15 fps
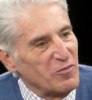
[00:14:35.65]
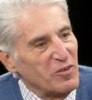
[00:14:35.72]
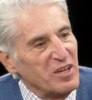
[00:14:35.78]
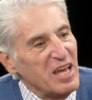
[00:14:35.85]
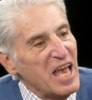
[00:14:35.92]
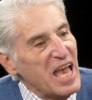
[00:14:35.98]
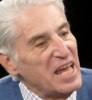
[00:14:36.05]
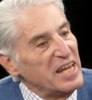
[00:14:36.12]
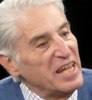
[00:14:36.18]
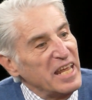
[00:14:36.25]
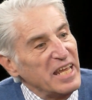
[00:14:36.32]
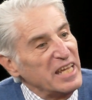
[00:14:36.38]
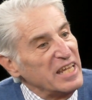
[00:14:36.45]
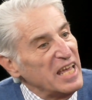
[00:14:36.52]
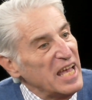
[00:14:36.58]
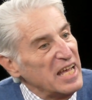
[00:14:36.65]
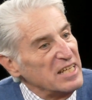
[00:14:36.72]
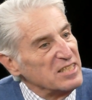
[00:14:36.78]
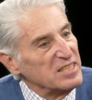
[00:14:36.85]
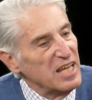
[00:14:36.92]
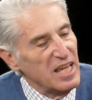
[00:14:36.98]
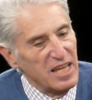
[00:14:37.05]
shovel. And he
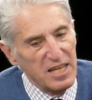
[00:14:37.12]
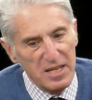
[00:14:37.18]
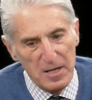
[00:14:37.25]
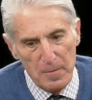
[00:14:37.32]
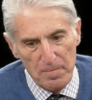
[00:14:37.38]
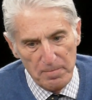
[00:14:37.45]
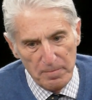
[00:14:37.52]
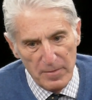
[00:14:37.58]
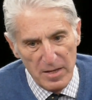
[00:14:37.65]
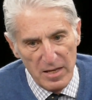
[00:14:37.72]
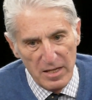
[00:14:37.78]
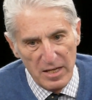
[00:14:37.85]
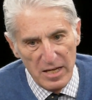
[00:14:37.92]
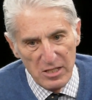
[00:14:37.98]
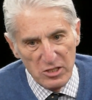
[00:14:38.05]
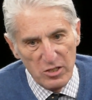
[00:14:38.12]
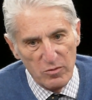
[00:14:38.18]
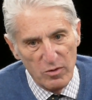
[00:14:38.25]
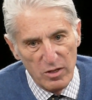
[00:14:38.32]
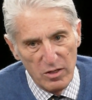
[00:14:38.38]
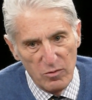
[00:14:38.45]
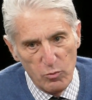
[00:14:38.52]
has a, um, he has a,
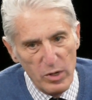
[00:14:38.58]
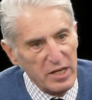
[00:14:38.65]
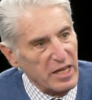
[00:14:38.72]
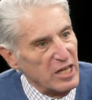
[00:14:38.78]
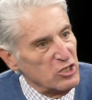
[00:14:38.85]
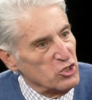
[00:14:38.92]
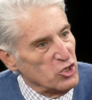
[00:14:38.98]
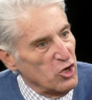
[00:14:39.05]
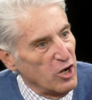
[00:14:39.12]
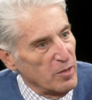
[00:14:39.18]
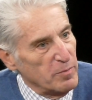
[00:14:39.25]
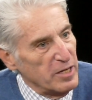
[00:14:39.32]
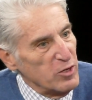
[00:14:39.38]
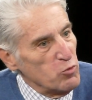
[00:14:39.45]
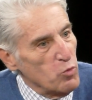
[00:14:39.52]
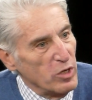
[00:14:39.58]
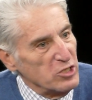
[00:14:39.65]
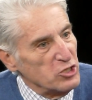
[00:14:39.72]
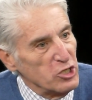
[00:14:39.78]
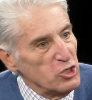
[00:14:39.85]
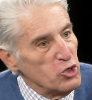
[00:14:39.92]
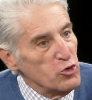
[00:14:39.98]
a, weekend job. He runs
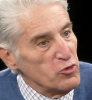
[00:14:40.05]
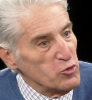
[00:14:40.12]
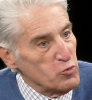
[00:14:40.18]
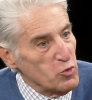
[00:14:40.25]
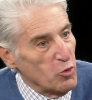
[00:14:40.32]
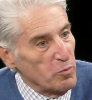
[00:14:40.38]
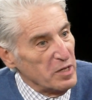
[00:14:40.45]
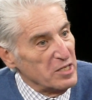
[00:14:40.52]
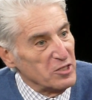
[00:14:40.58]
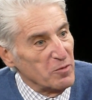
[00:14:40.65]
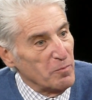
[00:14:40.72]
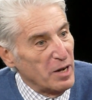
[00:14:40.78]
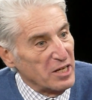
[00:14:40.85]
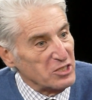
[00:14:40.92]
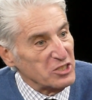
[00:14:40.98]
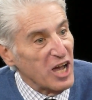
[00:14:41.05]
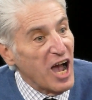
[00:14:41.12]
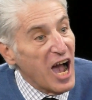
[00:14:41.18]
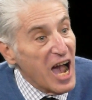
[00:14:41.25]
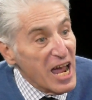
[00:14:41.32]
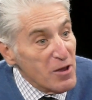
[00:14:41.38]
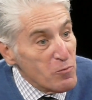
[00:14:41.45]
a youth group in the mosque.
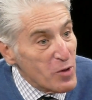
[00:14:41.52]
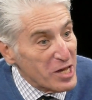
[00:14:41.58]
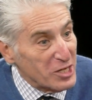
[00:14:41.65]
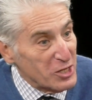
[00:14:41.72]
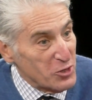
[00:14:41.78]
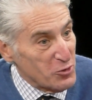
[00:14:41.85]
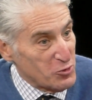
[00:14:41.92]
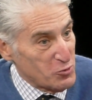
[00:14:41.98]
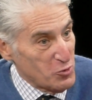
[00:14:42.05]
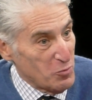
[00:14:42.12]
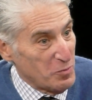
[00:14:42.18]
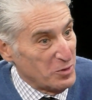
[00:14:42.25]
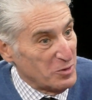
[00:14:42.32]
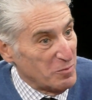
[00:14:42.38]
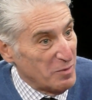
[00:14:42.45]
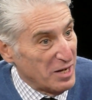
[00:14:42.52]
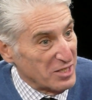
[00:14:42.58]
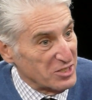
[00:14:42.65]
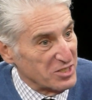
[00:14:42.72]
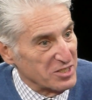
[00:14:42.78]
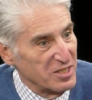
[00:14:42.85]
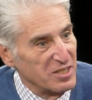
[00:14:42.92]
I ran a youth group in the
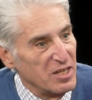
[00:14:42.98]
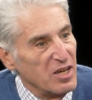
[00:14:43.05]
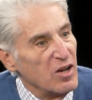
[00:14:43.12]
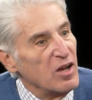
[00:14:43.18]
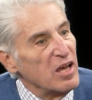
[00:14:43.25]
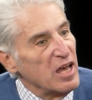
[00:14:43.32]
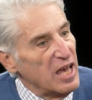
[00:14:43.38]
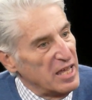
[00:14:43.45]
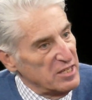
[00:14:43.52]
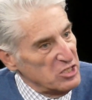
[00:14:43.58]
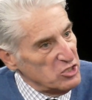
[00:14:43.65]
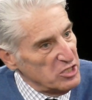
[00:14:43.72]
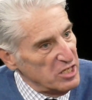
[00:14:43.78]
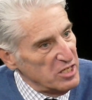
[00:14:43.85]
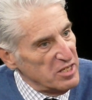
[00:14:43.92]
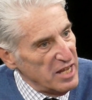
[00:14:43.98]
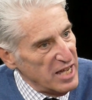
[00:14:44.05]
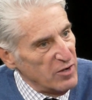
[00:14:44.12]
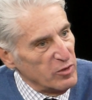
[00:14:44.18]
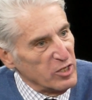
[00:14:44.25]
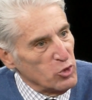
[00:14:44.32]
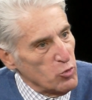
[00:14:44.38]
mosque. And this kid
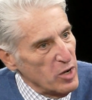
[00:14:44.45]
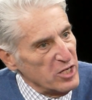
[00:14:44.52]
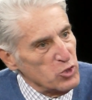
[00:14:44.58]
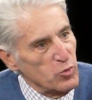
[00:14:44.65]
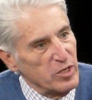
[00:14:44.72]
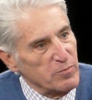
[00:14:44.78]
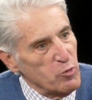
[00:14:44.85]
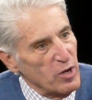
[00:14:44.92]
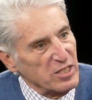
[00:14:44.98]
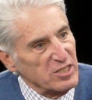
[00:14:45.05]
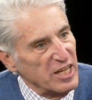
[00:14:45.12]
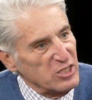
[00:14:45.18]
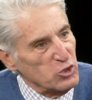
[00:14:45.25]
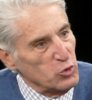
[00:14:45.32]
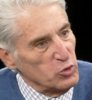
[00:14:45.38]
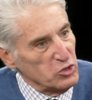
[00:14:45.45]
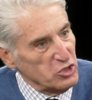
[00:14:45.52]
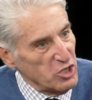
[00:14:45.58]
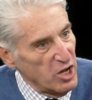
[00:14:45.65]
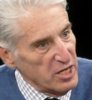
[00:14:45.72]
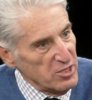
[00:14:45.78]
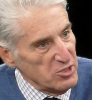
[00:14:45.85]
now, he graduated Bronx High School
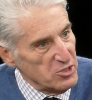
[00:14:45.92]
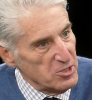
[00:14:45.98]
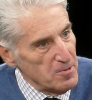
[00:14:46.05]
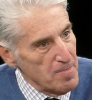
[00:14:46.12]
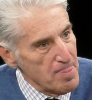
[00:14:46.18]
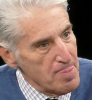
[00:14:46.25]
Science.